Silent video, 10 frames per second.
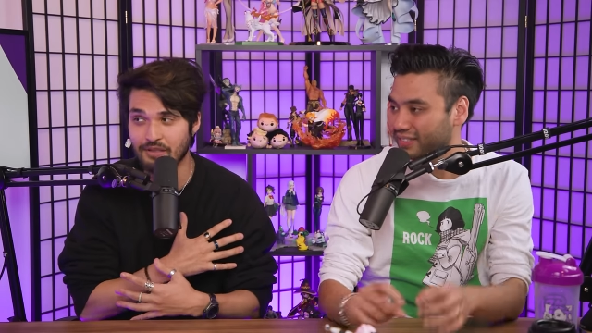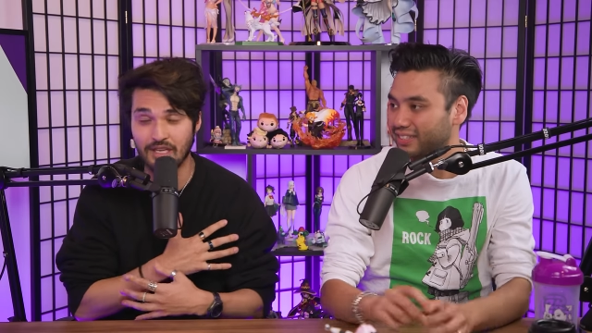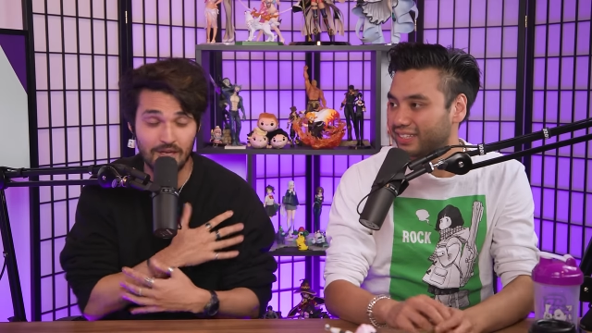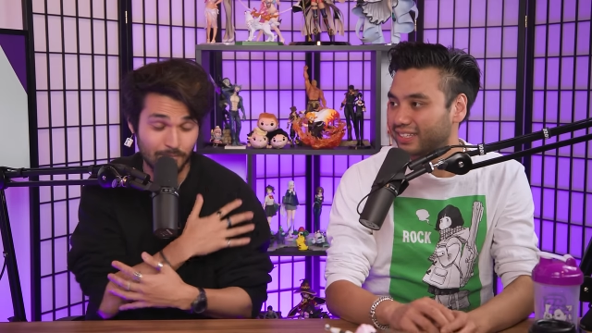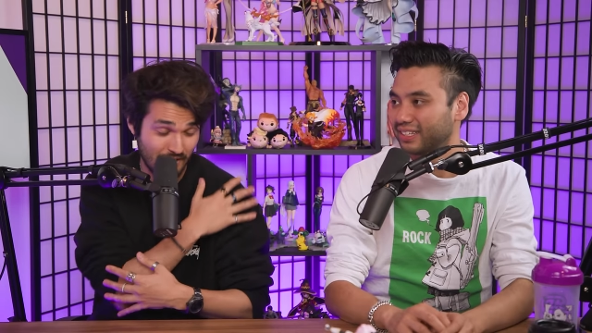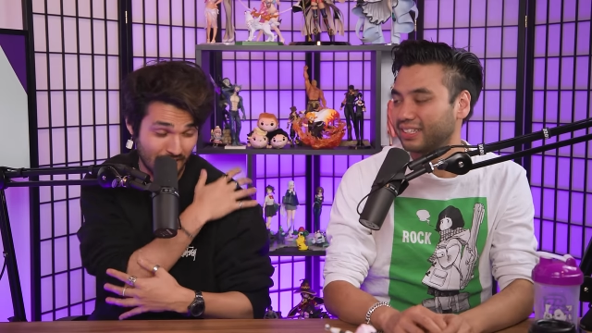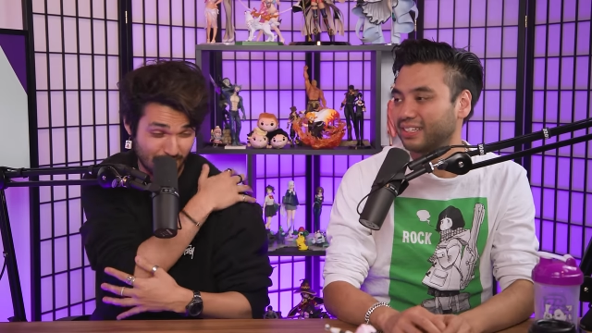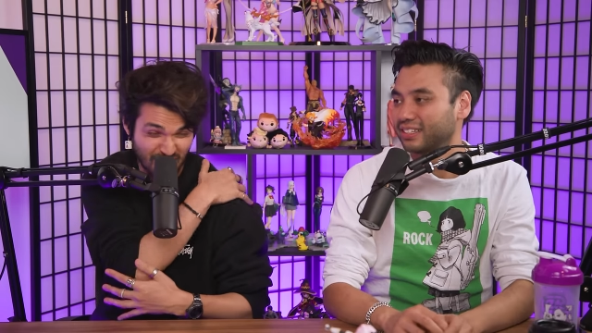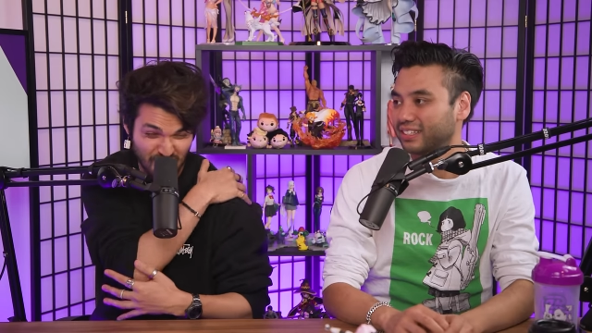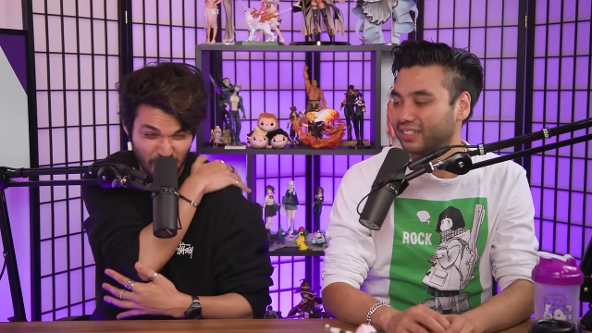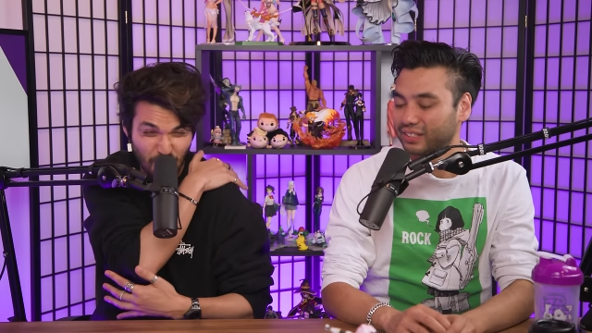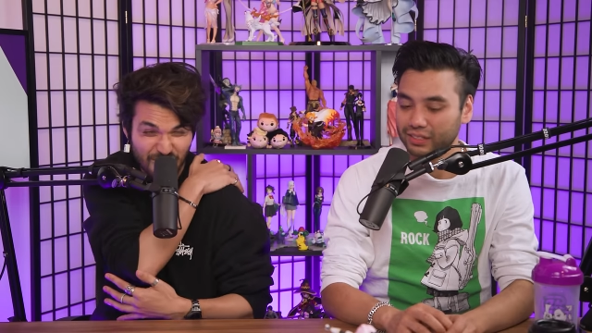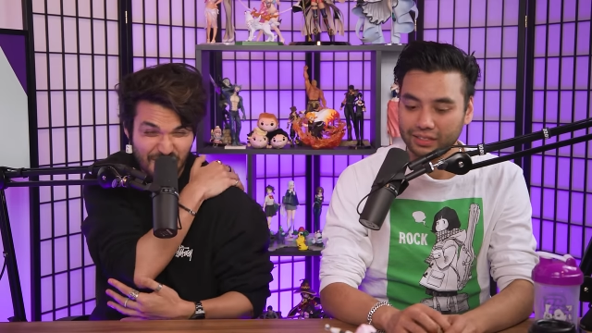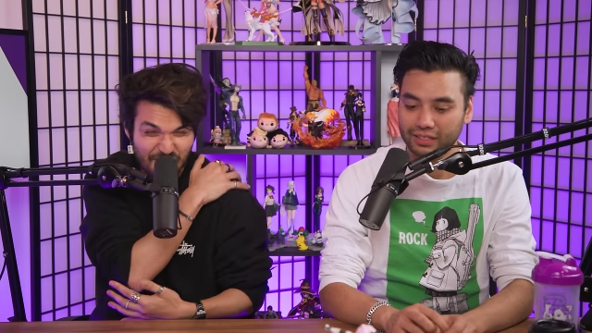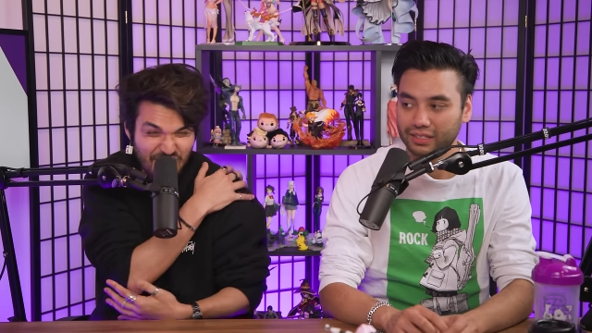Speaker 1: Like my my
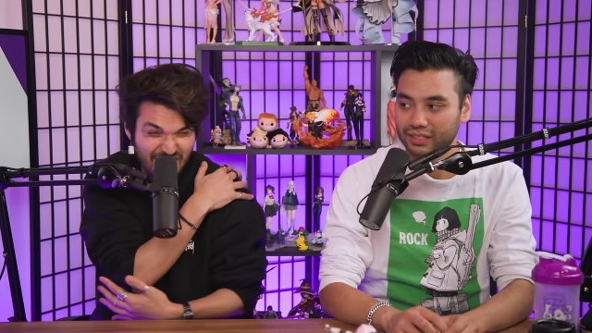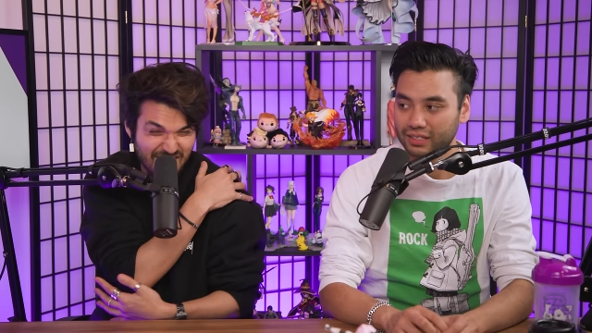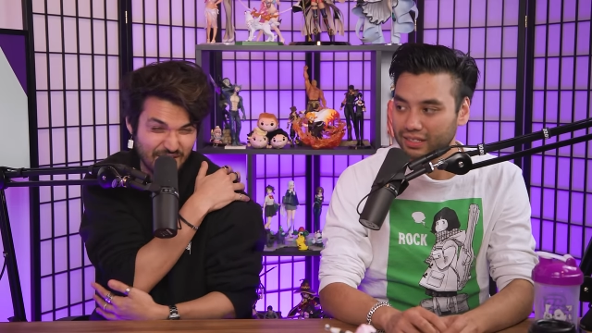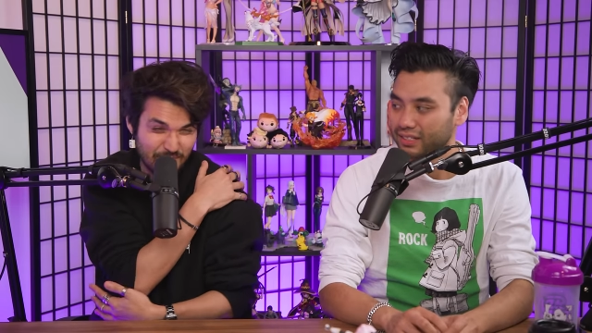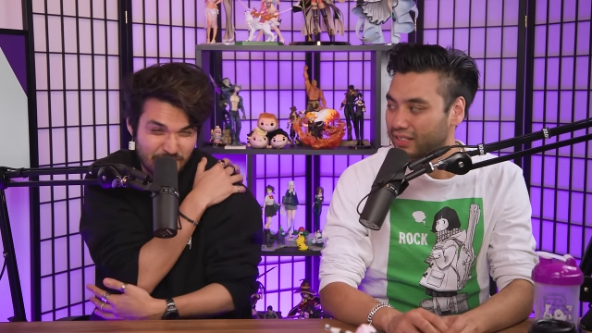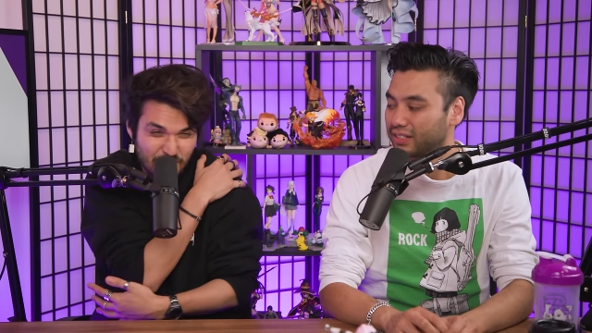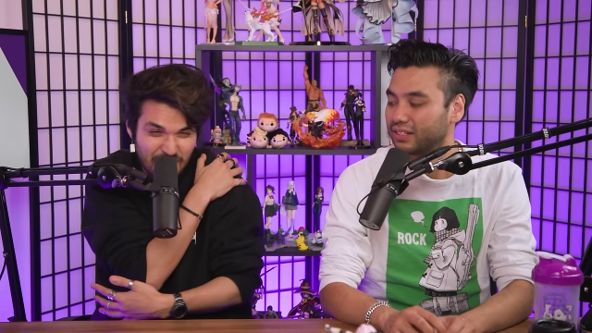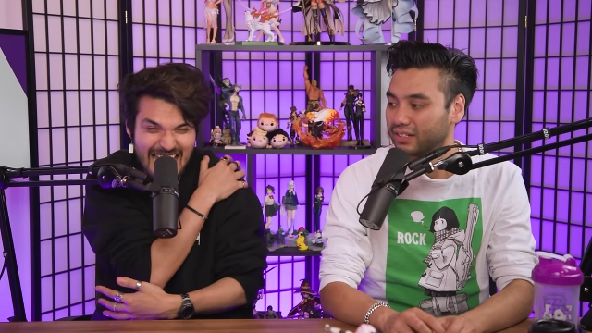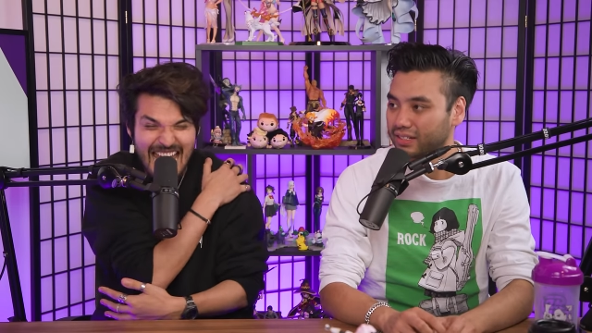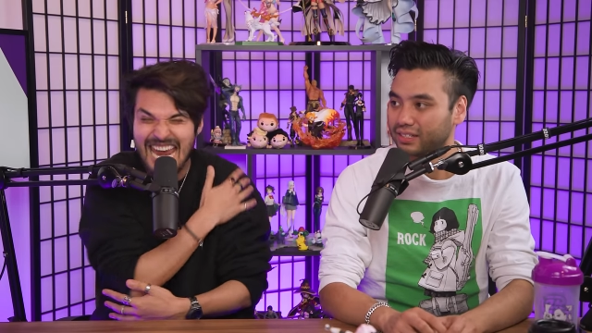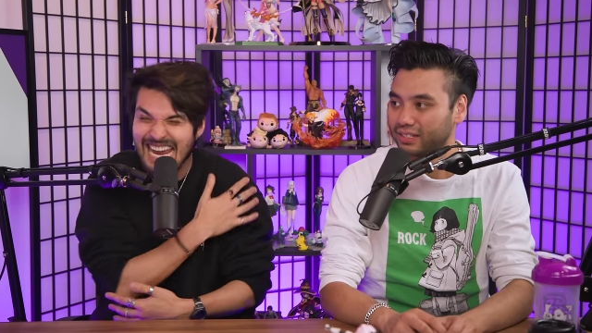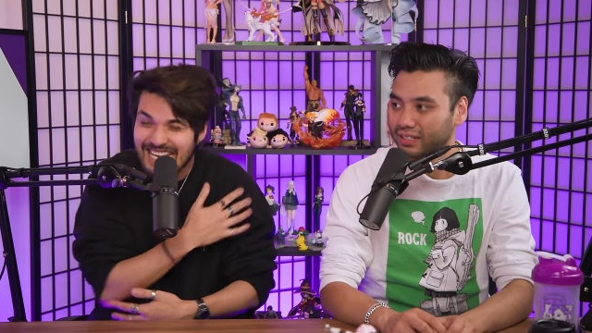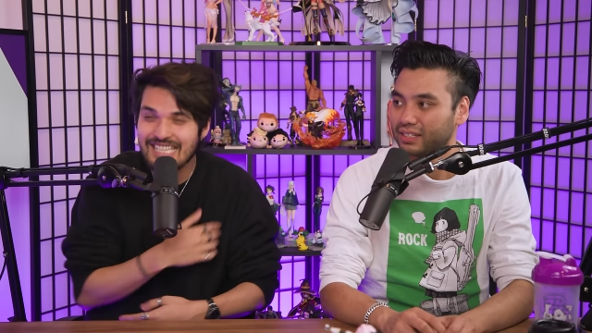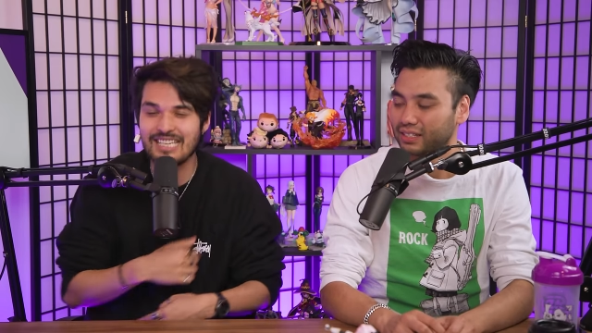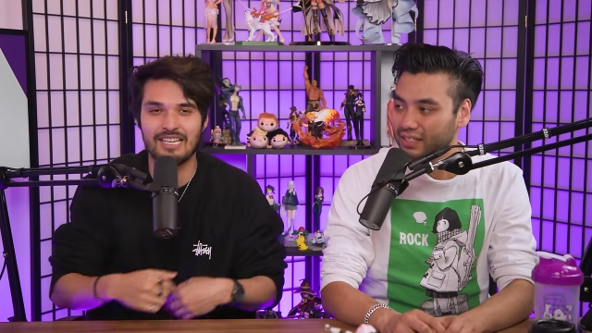shoulders are fucking
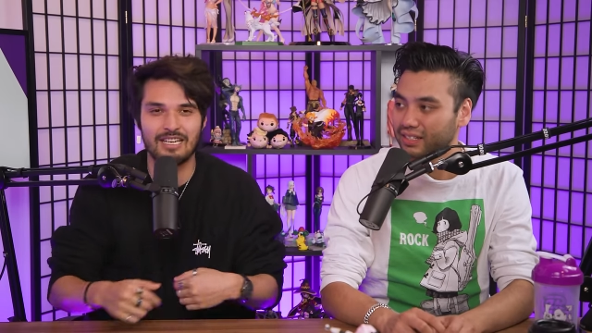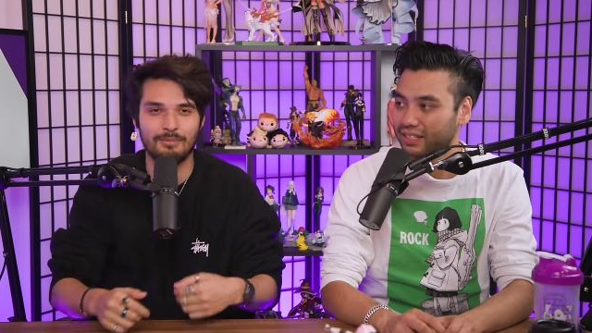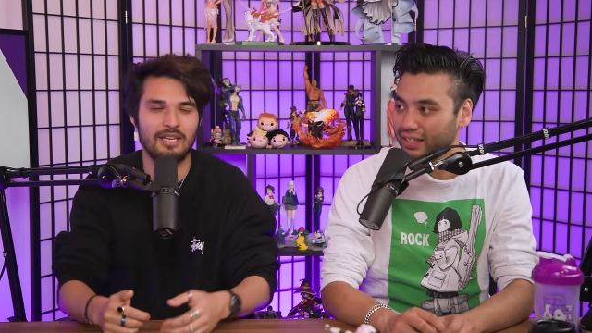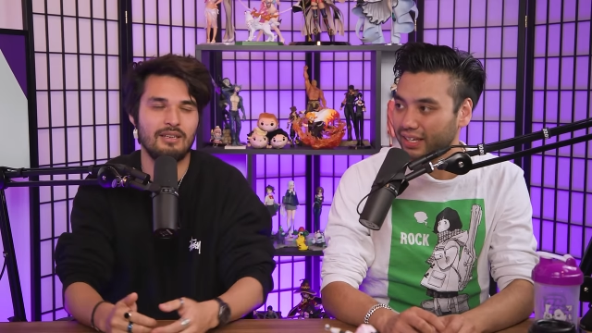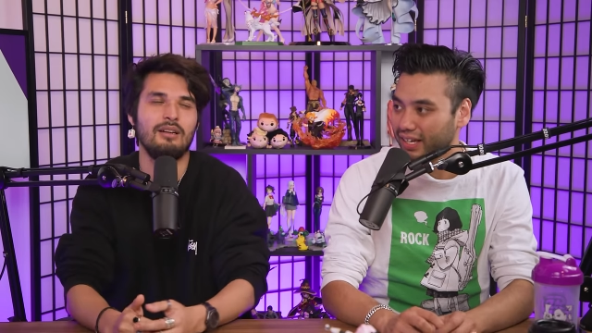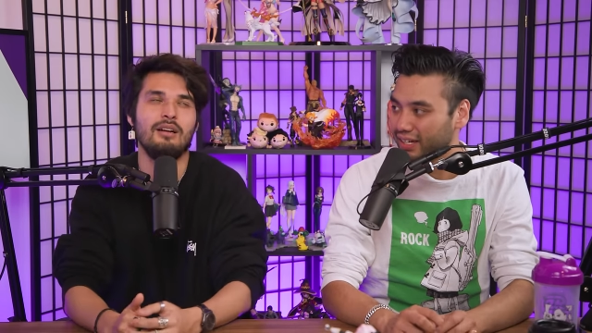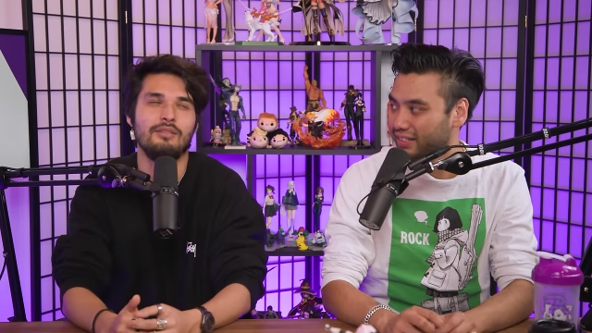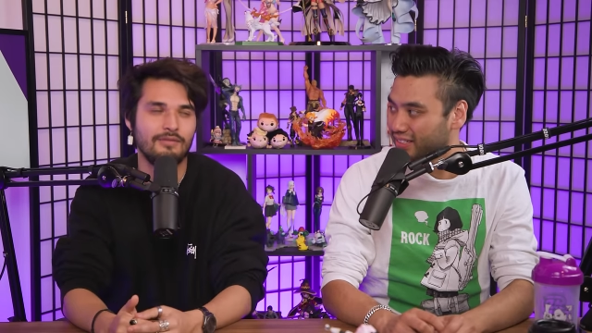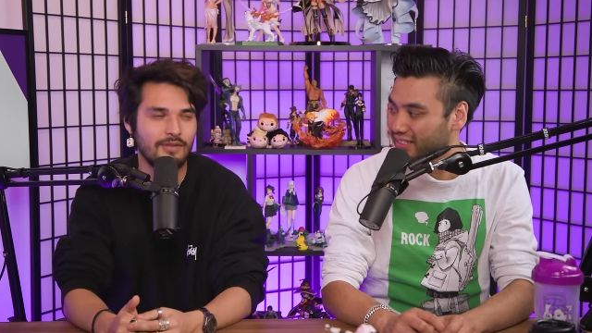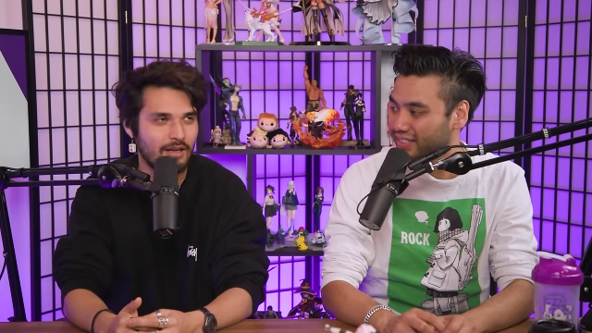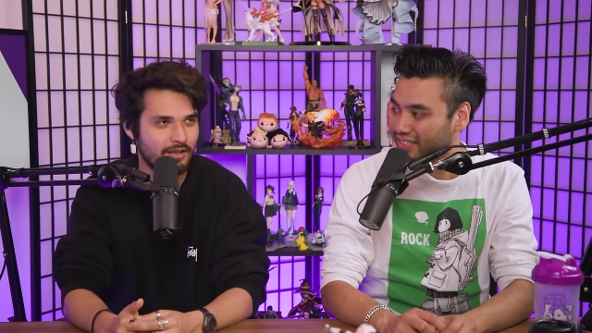aching and I'm like, Yeah. oh fuck,